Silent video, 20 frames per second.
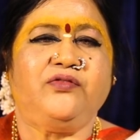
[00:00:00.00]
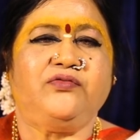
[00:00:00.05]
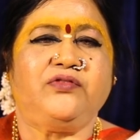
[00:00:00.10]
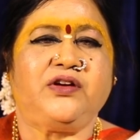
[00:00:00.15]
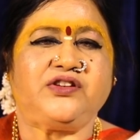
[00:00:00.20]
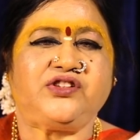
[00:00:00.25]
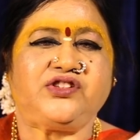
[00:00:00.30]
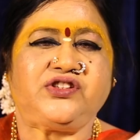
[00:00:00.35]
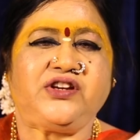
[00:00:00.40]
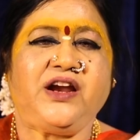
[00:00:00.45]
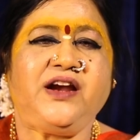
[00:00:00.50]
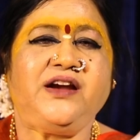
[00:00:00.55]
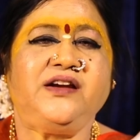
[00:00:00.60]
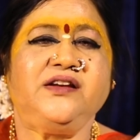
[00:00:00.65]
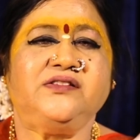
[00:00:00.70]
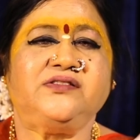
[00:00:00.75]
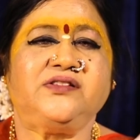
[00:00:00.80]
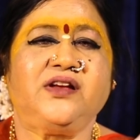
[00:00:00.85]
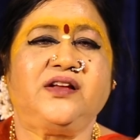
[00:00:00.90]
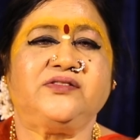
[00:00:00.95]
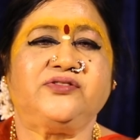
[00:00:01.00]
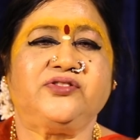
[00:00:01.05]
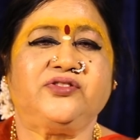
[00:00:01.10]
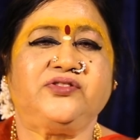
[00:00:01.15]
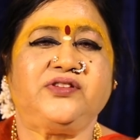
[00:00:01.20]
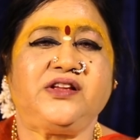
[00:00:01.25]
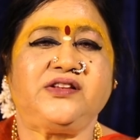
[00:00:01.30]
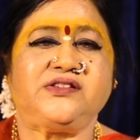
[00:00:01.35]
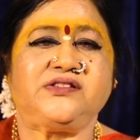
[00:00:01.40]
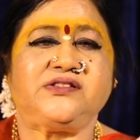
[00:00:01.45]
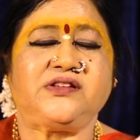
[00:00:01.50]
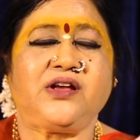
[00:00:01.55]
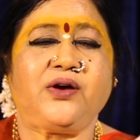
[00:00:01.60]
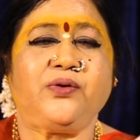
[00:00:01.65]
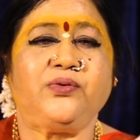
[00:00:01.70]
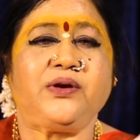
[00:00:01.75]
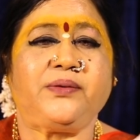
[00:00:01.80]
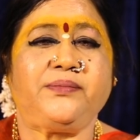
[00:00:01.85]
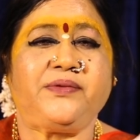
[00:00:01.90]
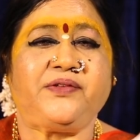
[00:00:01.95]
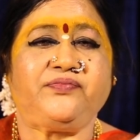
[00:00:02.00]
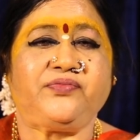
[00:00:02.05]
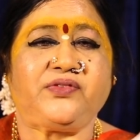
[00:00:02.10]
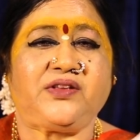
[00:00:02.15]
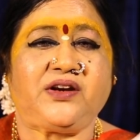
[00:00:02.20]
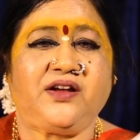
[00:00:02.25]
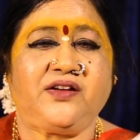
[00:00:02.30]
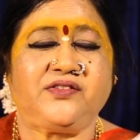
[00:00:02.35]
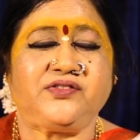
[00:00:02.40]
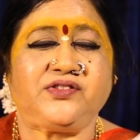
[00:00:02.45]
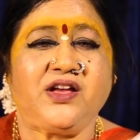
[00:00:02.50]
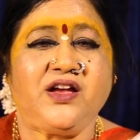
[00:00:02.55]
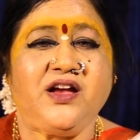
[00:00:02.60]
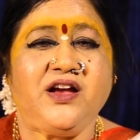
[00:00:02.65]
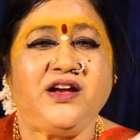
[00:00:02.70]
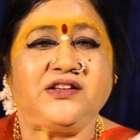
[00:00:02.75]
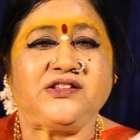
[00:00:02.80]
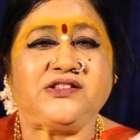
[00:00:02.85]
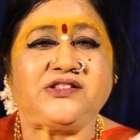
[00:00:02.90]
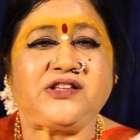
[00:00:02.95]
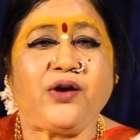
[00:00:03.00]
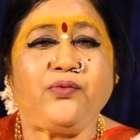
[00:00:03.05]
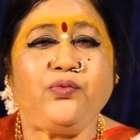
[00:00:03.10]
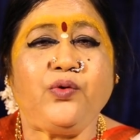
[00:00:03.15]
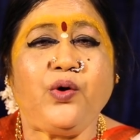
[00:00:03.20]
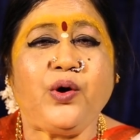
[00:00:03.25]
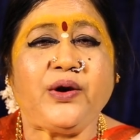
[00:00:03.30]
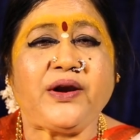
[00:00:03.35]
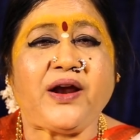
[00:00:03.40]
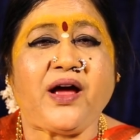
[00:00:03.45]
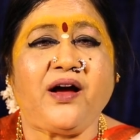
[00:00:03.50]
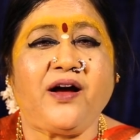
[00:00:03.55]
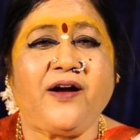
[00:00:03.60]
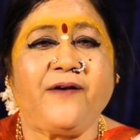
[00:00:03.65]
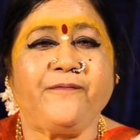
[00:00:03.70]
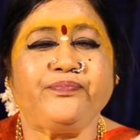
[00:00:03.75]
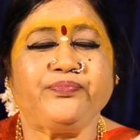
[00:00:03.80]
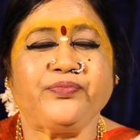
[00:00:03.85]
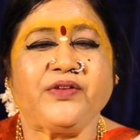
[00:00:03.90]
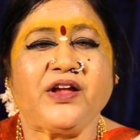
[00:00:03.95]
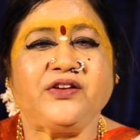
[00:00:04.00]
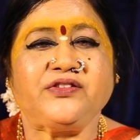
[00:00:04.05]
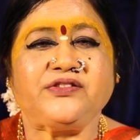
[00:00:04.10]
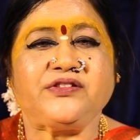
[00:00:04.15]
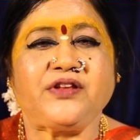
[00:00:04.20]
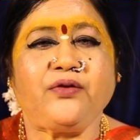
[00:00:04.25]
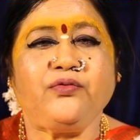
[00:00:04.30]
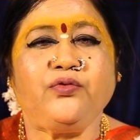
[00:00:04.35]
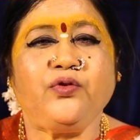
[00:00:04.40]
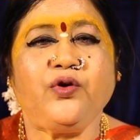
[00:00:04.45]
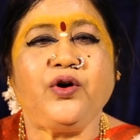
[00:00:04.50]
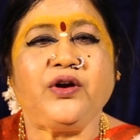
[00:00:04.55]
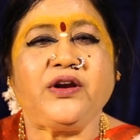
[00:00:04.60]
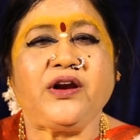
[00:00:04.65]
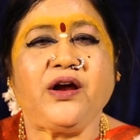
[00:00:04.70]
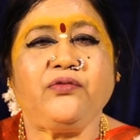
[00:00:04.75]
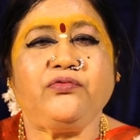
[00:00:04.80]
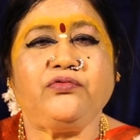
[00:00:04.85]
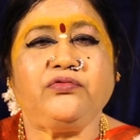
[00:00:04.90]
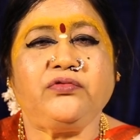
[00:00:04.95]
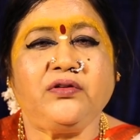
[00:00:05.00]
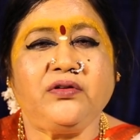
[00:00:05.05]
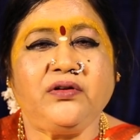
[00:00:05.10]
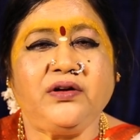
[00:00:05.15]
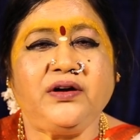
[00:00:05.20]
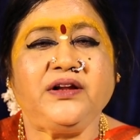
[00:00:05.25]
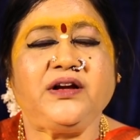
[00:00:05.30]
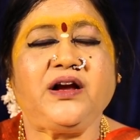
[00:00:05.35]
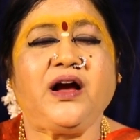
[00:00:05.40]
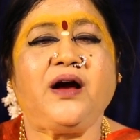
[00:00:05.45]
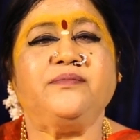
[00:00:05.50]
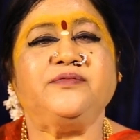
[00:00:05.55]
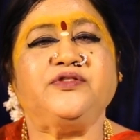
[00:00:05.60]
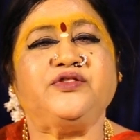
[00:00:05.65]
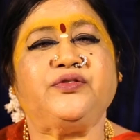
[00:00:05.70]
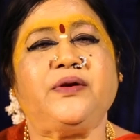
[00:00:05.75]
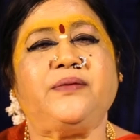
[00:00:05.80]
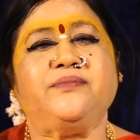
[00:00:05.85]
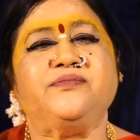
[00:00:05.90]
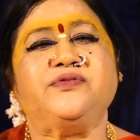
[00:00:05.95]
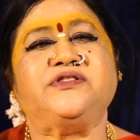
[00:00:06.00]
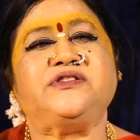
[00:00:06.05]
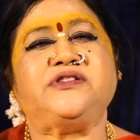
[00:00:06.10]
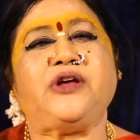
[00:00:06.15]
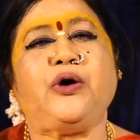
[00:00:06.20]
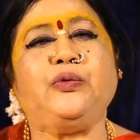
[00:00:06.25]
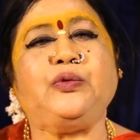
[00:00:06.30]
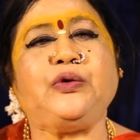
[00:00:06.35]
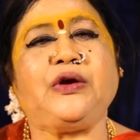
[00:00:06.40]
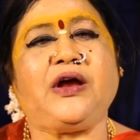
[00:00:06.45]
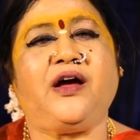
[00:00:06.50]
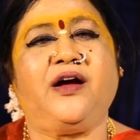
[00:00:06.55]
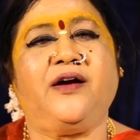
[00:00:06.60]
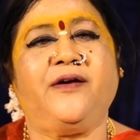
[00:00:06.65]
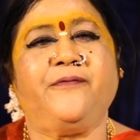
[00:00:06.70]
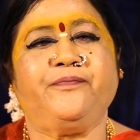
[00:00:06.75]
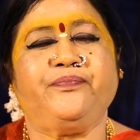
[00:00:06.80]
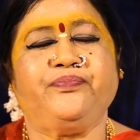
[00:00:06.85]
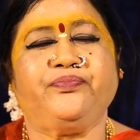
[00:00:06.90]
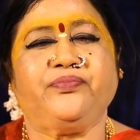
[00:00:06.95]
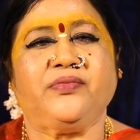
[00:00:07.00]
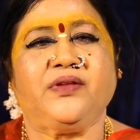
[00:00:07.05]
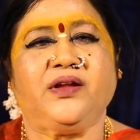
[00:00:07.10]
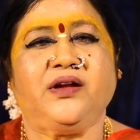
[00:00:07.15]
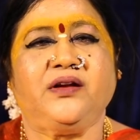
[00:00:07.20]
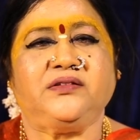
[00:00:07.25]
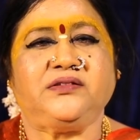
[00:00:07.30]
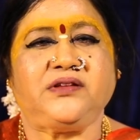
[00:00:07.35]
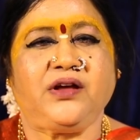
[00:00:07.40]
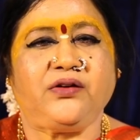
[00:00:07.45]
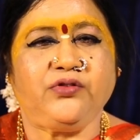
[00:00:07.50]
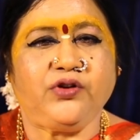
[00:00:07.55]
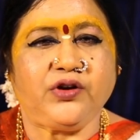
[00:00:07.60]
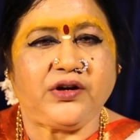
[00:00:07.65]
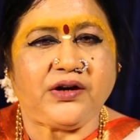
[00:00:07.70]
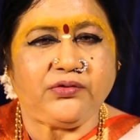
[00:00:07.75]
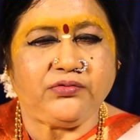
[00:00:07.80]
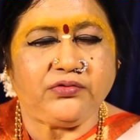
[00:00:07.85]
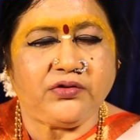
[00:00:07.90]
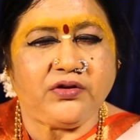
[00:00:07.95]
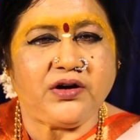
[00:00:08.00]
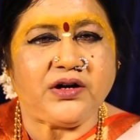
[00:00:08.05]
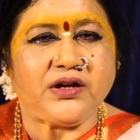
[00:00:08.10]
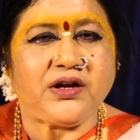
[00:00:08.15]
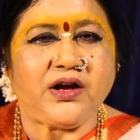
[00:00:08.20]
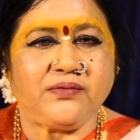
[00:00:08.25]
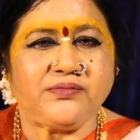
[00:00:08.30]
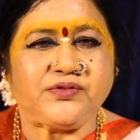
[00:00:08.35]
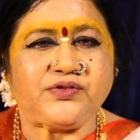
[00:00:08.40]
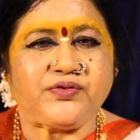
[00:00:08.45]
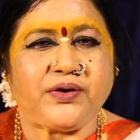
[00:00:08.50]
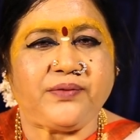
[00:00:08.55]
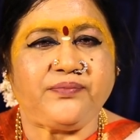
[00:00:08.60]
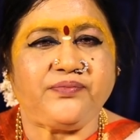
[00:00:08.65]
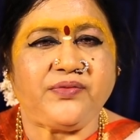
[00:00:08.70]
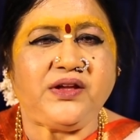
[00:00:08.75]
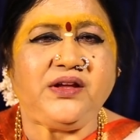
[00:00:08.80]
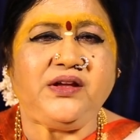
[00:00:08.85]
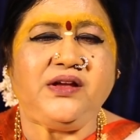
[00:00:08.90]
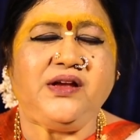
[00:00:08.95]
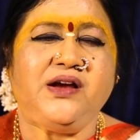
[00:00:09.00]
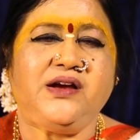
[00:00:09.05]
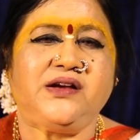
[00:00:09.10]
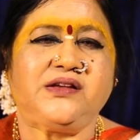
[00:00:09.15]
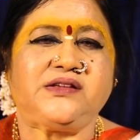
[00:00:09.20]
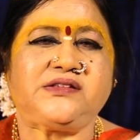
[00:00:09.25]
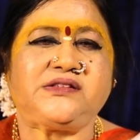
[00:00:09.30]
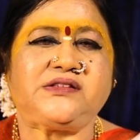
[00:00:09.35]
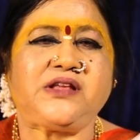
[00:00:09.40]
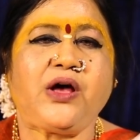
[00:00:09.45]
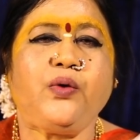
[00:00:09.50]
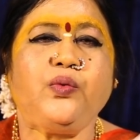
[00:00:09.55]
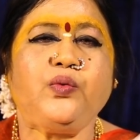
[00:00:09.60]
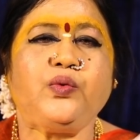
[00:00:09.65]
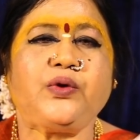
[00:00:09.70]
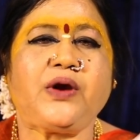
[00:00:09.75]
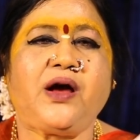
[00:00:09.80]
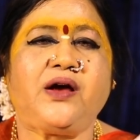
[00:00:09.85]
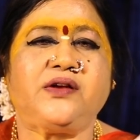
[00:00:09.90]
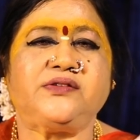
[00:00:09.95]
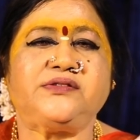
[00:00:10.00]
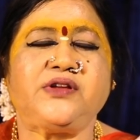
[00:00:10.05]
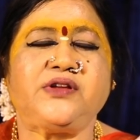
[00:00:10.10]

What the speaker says: One state is also there, Saura mantras. Savora. Savora word comes from Saura. Savora word comes from the Saura.